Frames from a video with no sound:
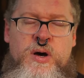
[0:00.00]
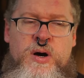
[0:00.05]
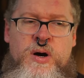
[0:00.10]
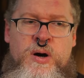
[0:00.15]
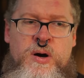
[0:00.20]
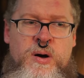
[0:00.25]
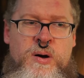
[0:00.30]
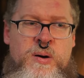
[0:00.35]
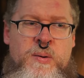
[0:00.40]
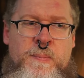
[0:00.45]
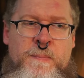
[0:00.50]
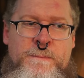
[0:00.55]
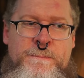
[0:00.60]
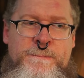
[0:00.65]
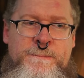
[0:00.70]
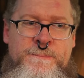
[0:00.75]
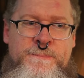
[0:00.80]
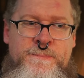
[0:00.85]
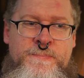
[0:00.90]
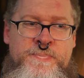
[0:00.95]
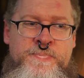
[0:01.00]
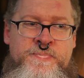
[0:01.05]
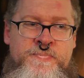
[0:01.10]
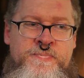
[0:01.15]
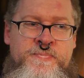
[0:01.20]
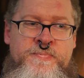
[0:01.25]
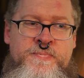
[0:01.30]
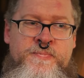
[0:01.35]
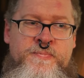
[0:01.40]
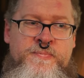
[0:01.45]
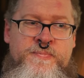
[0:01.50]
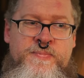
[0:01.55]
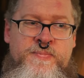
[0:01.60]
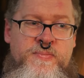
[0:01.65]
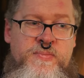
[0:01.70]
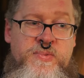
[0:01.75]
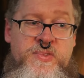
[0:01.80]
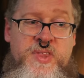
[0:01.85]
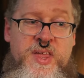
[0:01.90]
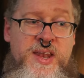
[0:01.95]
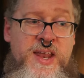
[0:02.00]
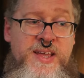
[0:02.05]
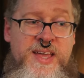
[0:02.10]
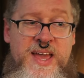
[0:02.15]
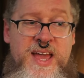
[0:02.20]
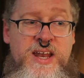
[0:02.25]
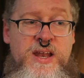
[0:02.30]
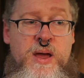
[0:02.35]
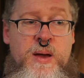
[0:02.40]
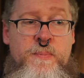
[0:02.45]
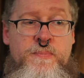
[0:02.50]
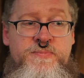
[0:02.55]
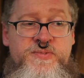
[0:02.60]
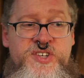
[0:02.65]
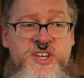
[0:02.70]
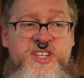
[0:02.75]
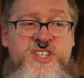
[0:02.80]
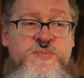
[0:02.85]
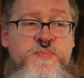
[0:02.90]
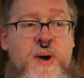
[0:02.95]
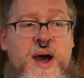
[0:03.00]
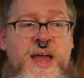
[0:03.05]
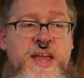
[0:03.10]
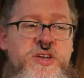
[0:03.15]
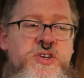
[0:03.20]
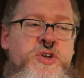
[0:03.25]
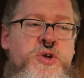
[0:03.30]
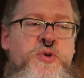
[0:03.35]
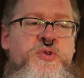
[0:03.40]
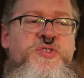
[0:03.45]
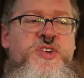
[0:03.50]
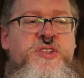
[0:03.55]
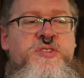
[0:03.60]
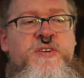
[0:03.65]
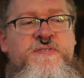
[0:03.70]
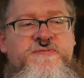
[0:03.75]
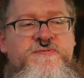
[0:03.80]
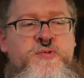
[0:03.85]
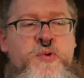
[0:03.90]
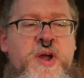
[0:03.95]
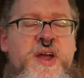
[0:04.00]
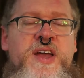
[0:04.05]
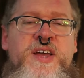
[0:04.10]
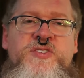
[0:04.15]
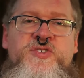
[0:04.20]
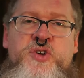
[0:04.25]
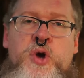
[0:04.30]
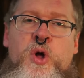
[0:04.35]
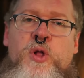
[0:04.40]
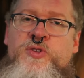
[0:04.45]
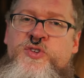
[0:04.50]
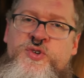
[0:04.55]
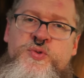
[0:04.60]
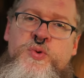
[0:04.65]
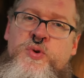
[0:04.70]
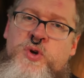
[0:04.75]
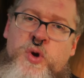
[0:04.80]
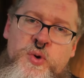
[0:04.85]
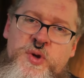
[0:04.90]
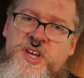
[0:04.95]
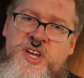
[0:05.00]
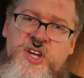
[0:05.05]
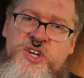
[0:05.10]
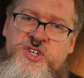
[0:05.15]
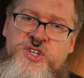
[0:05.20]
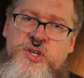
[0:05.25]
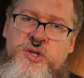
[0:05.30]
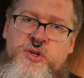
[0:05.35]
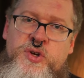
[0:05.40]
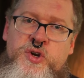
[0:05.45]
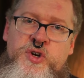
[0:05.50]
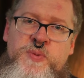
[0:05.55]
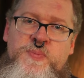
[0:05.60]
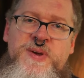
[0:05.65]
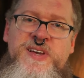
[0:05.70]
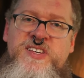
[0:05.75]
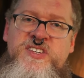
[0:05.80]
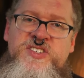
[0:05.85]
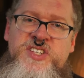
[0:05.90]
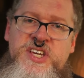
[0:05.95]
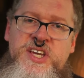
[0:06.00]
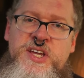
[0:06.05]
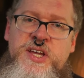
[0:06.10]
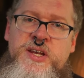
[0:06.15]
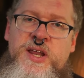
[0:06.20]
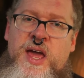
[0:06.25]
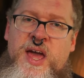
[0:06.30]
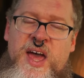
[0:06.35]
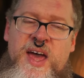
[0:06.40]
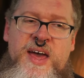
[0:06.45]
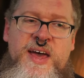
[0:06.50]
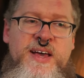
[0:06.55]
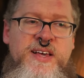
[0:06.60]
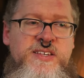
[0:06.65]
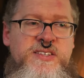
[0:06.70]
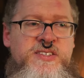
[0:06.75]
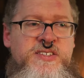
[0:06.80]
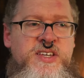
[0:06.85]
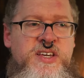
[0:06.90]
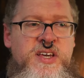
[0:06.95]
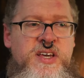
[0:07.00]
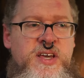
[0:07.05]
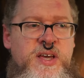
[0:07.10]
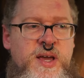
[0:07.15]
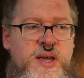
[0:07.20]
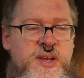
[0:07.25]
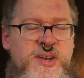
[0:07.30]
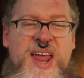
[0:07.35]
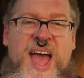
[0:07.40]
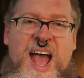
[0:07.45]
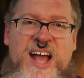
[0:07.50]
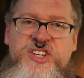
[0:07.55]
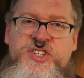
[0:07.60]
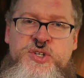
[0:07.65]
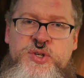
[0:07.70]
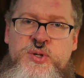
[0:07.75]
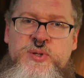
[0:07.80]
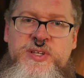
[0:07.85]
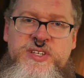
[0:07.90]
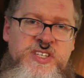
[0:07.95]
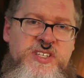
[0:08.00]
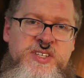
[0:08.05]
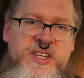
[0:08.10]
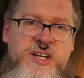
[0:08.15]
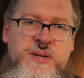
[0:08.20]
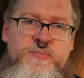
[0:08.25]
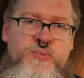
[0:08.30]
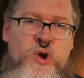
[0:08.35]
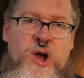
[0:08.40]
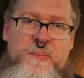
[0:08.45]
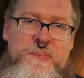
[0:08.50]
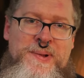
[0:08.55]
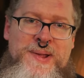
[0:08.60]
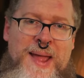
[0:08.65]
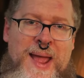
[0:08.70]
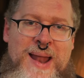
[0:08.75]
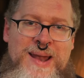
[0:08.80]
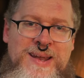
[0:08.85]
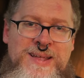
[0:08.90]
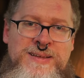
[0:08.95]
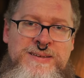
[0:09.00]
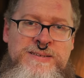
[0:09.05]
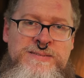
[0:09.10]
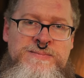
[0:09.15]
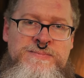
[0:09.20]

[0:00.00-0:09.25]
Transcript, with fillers: Um, then again, just my using the phrase cultural cohesion could be seen as nationalistic propaganda.